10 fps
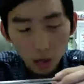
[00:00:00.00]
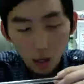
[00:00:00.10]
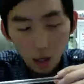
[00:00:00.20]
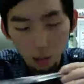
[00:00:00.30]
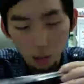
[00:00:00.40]

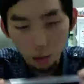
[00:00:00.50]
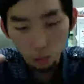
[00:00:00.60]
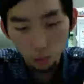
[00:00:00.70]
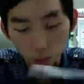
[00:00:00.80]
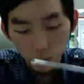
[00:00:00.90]
you also
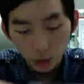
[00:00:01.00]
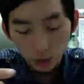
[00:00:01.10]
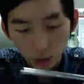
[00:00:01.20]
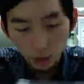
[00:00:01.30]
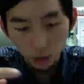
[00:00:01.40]

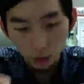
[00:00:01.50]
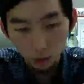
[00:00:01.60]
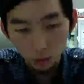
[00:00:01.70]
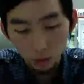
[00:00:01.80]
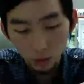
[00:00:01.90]
want
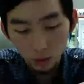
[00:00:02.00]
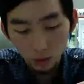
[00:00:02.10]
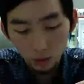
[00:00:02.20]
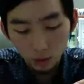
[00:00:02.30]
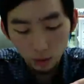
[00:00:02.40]

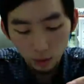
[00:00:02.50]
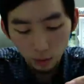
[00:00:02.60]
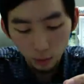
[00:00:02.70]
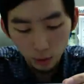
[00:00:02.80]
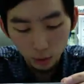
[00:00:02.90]
those,
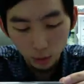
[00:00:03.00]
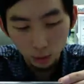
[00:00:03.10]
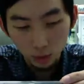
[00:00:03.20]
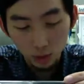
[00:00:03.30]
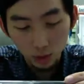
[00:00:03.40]
what's it
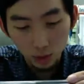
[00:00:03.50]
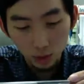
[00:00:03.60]
called?